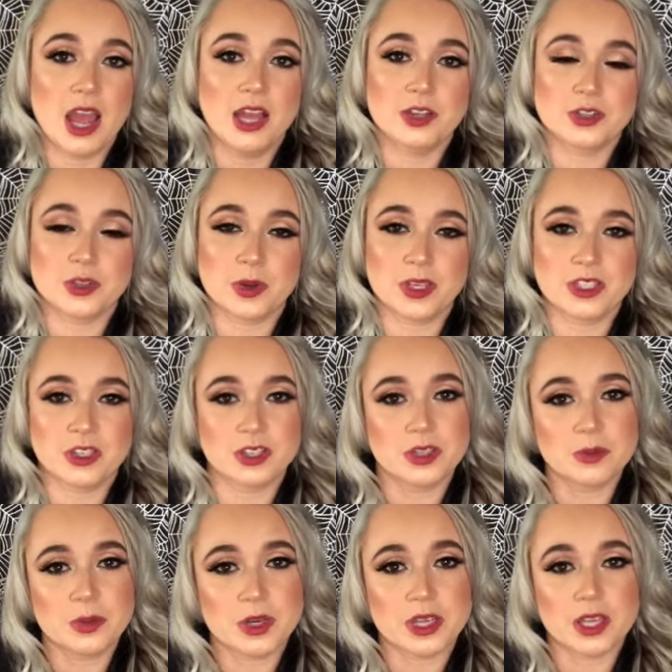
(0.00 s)
So I
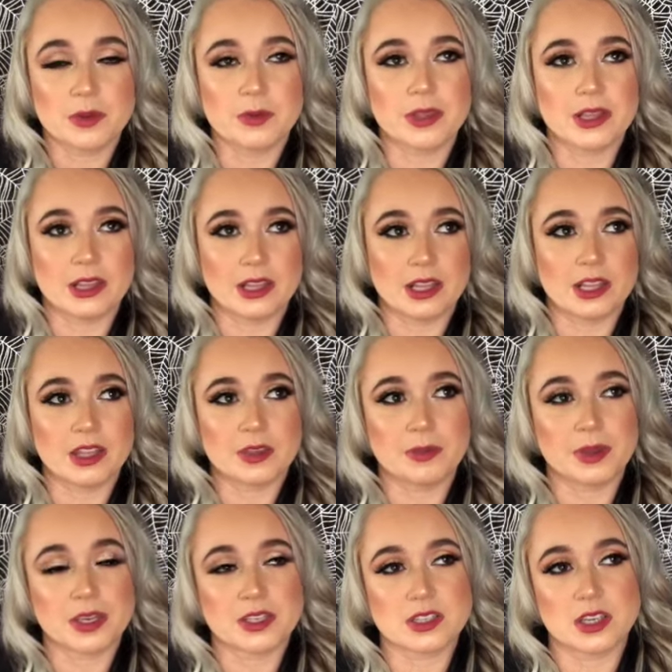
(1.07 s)
started working with Lilith
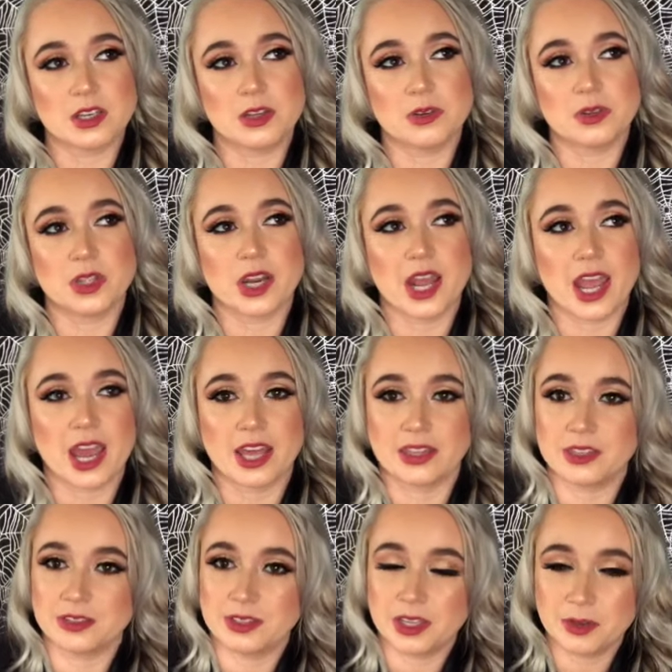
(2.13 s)
because I knew that I had
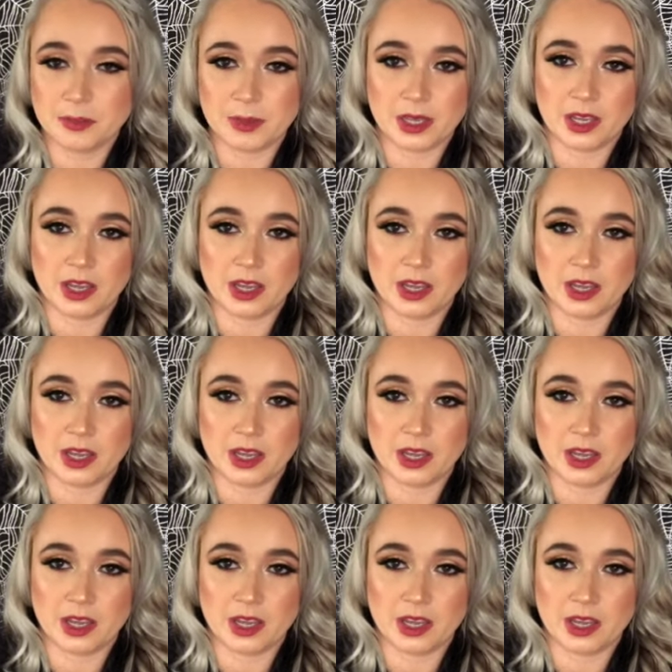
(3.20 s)
this in me.